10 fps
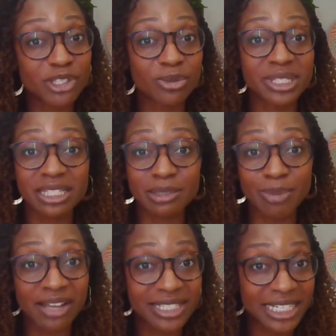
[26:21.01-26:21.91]
So is the
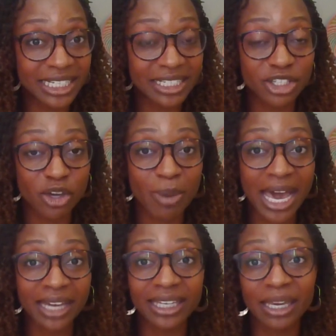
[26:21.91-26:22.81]
spouse needing to go
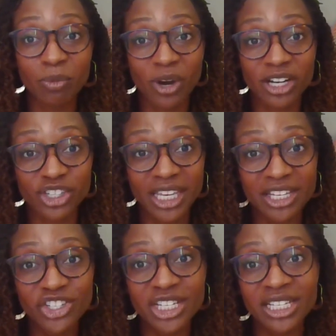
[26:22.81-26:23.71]
back and get more
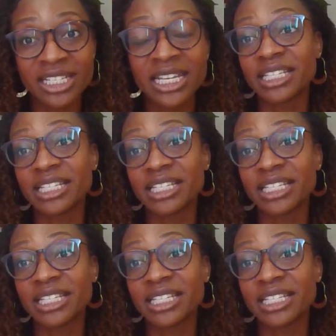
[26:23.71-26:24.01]
education?